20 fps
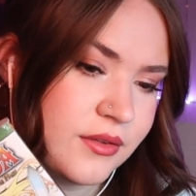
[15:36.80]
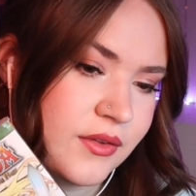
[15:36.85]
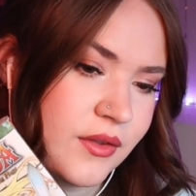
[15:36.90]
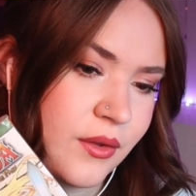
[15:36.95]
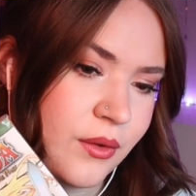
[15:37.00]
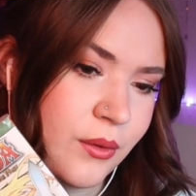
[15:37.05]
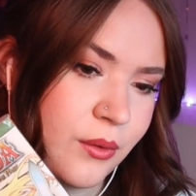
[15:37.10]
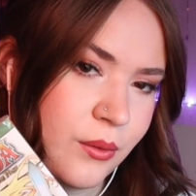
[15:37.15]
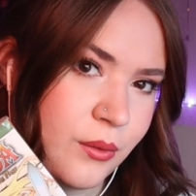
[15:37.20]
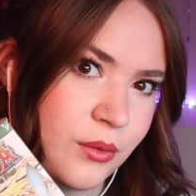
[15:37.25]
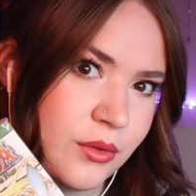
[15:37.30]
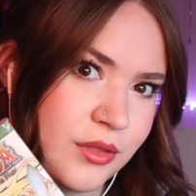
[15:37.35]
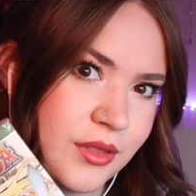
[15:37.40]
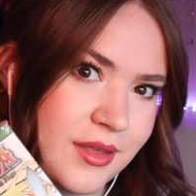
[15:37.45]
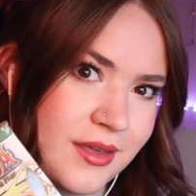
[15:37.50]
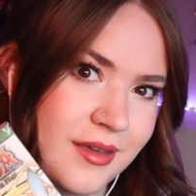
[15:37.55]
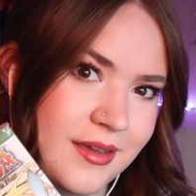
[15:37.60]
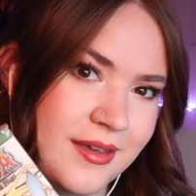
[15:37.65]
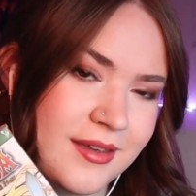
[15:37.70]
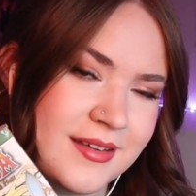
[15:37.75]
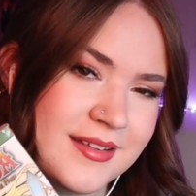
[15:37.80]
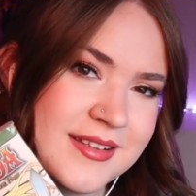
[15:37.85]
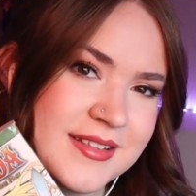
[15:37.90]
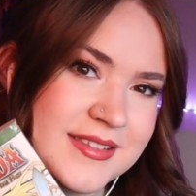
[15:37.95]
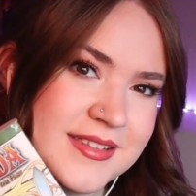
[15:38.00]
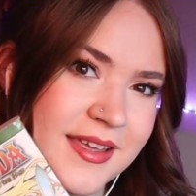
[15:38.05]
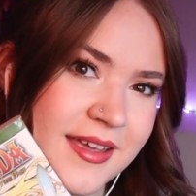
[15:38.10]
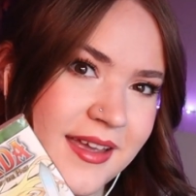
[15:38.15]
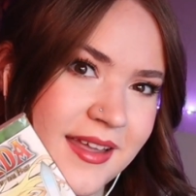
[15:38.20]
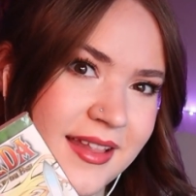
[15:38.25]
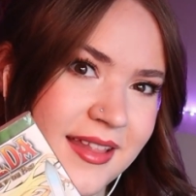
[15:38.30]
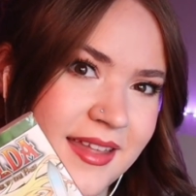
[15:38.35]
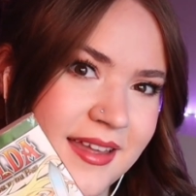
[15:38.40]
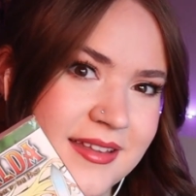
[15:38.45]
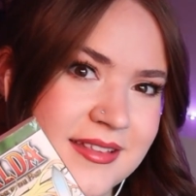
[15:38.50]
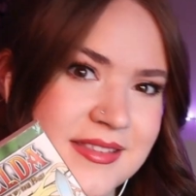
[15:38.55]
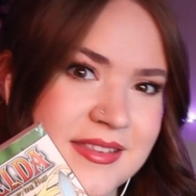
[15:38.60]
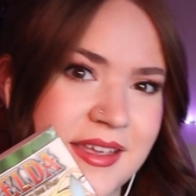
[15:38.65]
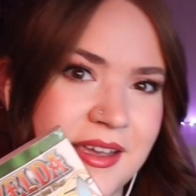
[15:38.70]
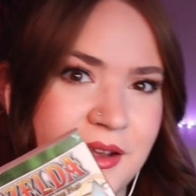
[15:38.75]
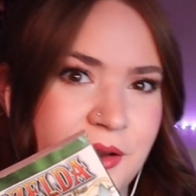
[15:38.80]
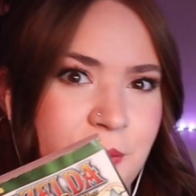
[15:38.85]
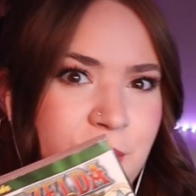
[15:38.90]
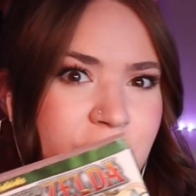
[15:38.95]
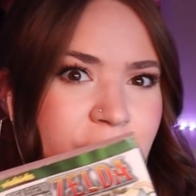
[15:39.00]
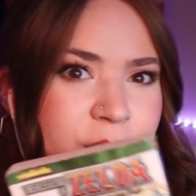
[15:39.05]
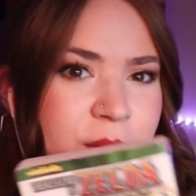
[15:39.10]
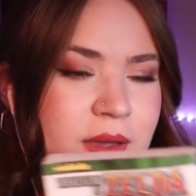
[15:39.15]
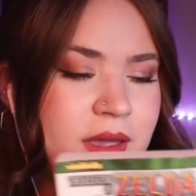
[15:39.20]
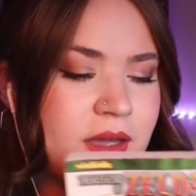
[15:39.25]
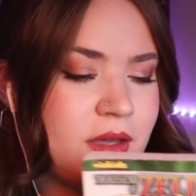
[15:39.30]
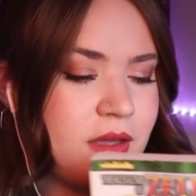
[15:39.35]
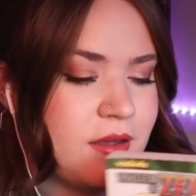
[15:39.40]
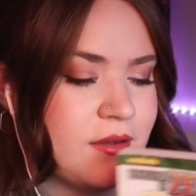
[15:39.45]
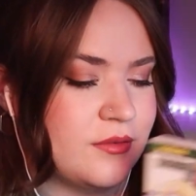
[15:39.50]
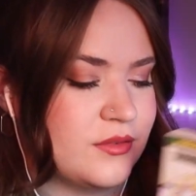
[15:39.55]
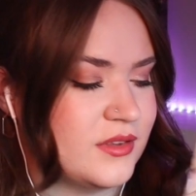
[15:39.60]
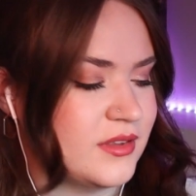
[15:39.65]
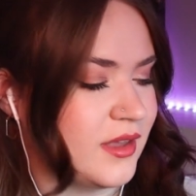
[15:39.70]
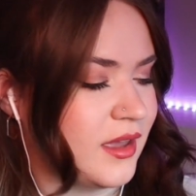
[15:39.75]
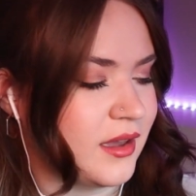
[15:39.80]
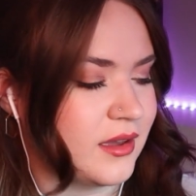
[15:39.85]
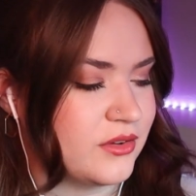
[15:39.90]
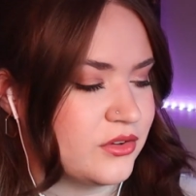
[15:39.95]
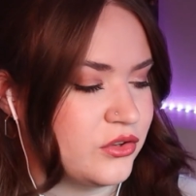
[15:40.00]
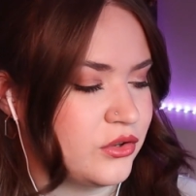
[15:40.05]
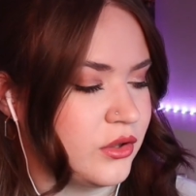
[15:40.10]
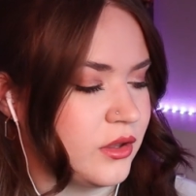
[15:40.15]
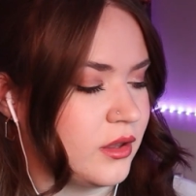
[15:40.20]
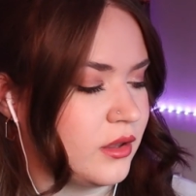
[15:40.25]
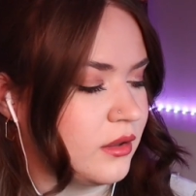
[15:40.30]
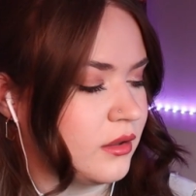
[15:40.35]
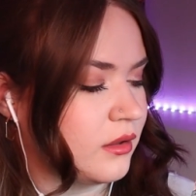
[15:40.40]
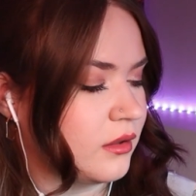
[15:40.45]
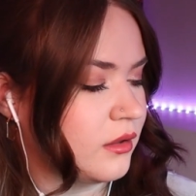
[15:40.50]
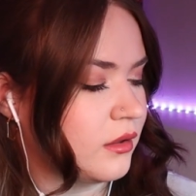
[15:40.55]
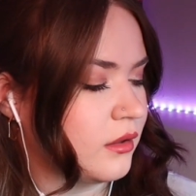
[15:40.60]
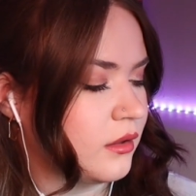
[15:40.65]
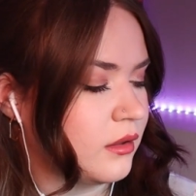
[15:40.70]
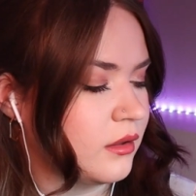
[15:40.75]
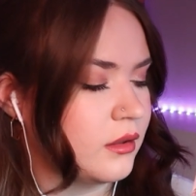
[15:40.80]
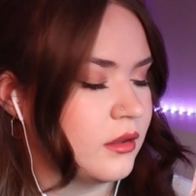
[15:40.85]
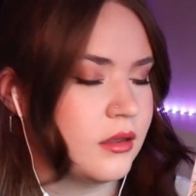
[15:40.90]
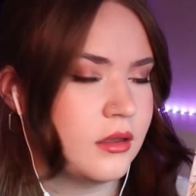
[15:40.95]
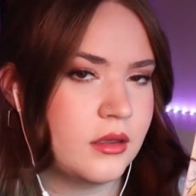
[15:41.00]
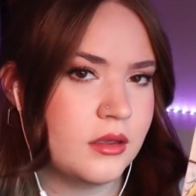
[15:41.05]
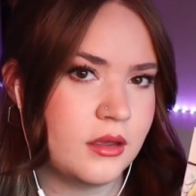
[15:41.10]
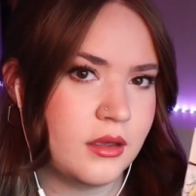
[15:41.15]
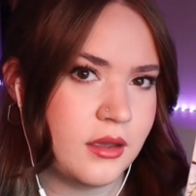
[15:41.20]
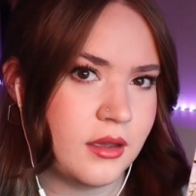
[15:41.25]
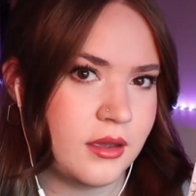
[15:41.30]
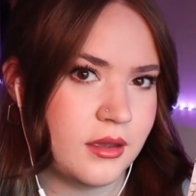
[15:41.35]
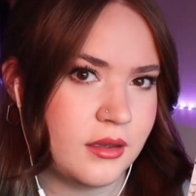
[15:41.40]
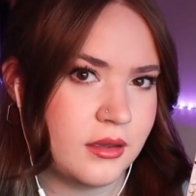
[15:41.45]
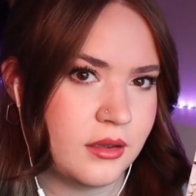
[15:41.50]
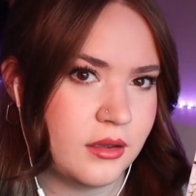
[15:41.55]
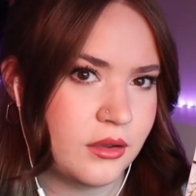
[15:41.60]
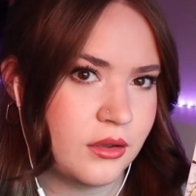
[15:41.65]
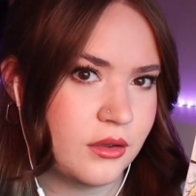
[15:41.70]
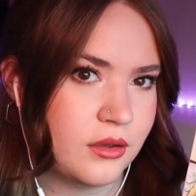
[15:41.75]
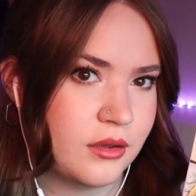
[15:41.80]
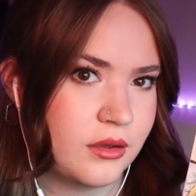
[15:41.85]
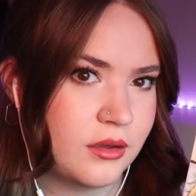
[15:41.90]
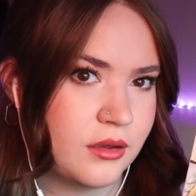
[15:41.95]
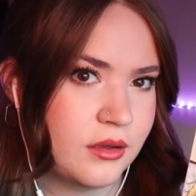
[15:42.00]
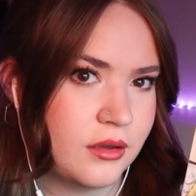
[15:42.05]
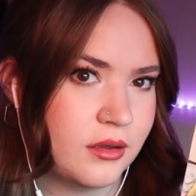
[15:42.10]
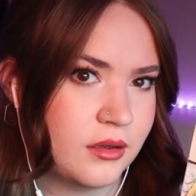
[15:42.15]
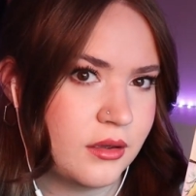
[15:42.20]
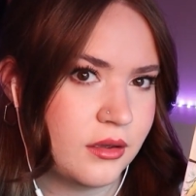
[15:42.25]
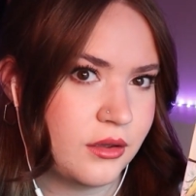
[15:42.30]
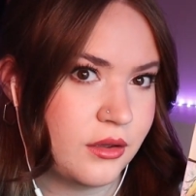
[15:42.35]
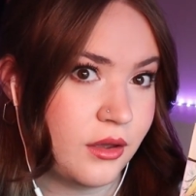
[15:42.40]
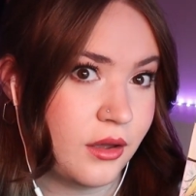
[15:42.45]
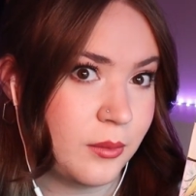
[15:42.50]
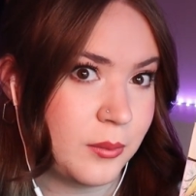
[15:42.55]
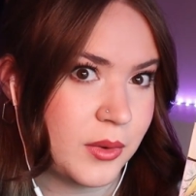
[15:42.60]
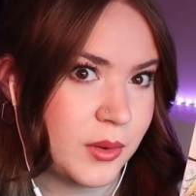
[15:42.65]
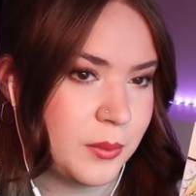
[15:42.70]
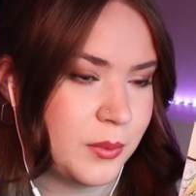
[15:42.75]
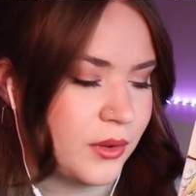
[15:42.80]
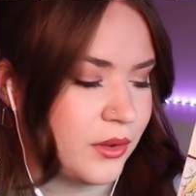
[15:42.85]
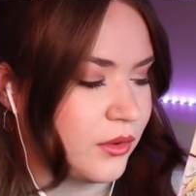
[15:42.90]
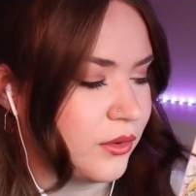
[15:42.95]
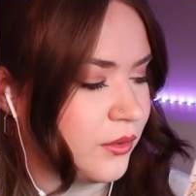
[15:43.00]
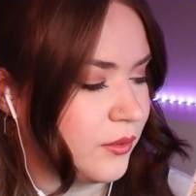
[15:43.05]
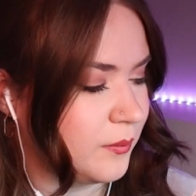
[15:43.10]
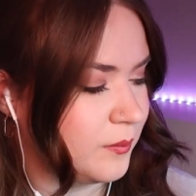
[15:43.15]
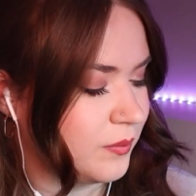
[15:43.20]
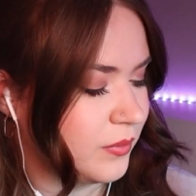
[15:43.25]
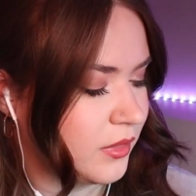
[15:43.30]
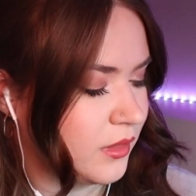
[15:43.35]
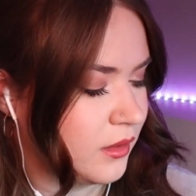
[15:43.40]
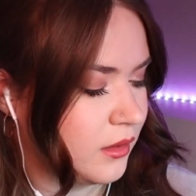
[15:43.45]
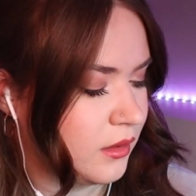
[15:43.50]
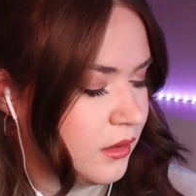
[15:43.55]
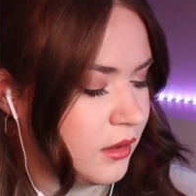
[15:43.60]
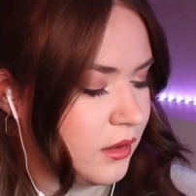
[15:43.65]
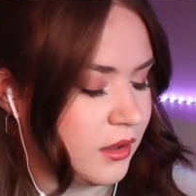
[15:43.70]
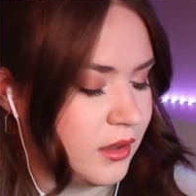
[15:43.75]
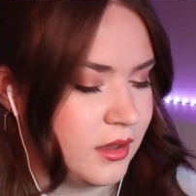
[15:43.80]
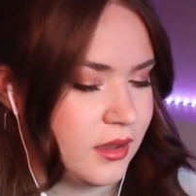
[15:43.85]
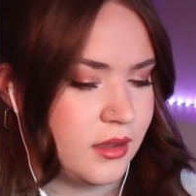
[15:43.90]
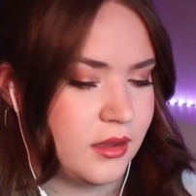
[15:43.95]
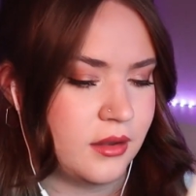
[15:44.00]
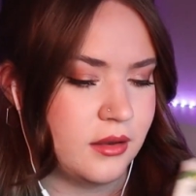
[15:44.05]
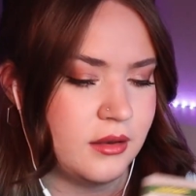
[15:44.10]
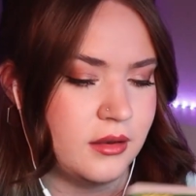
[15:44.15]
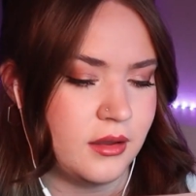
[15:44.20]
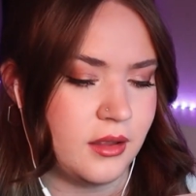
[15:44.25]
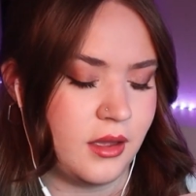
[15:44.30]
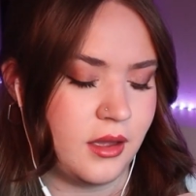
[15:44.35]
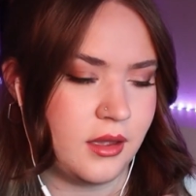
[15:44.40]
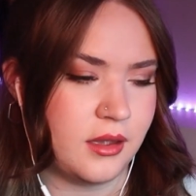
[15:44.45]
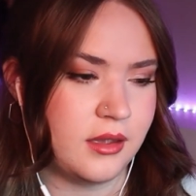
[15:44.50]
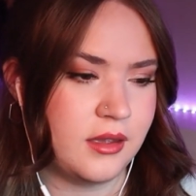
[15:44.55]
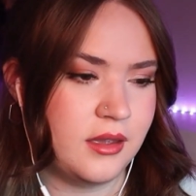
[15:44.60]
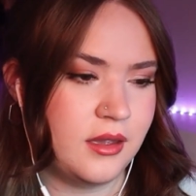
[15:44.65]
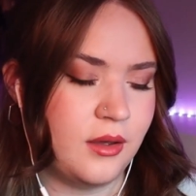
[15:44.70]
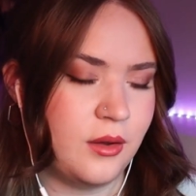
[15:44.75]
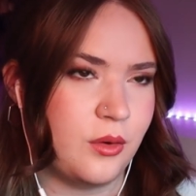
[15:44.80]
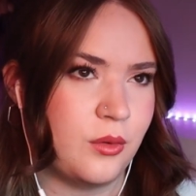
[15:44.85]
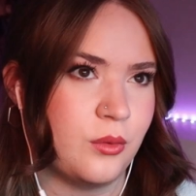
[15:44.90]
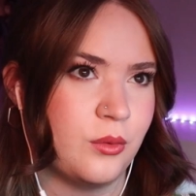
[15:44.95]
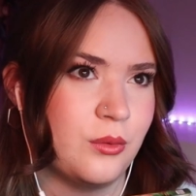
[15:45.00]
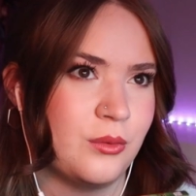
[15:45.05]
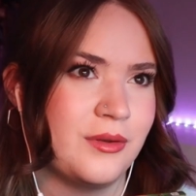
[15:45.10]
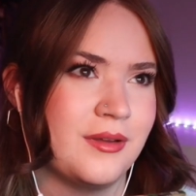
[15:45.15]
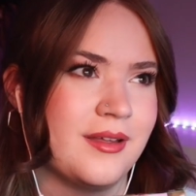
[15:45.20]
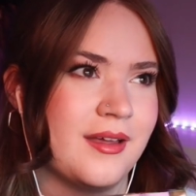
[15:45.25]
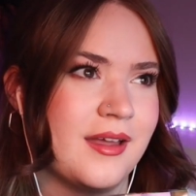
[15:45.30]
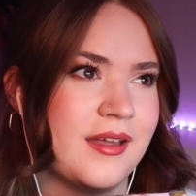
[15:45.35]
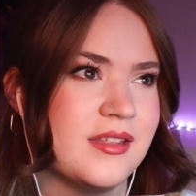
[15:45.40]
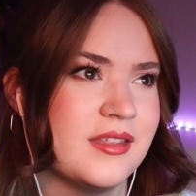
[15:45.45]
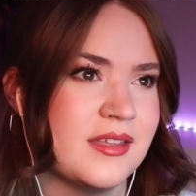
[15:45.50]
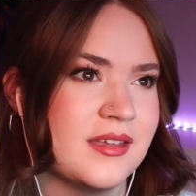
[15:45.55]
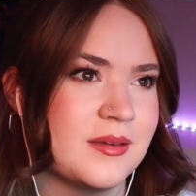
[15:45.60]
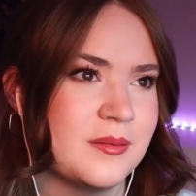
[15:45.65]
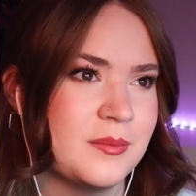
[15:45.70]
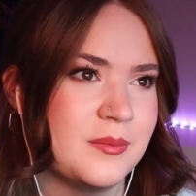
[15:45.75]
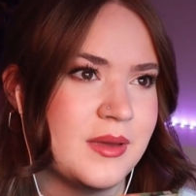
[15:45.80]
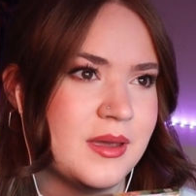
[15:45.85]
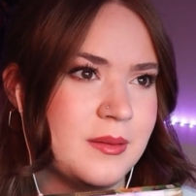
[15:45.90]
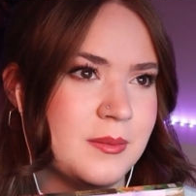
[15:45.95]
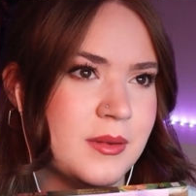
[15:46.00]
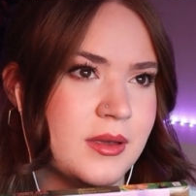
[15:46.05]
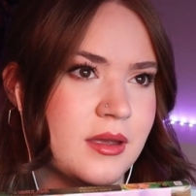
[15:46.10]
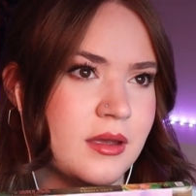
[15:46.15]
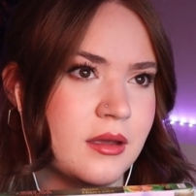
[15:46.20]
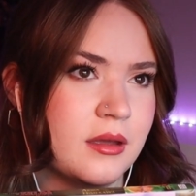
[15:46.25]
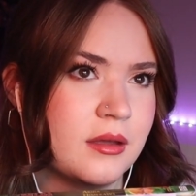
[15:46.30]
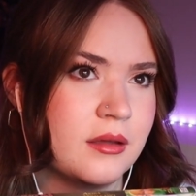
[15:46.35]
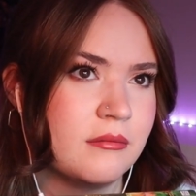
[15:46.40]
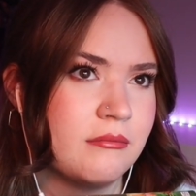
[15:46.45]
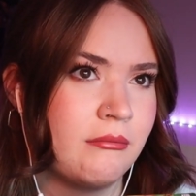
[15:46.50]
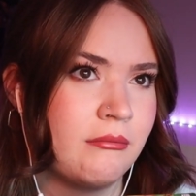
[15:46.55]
So the second last item that we have is actually a comic book. And I own, I think, maybe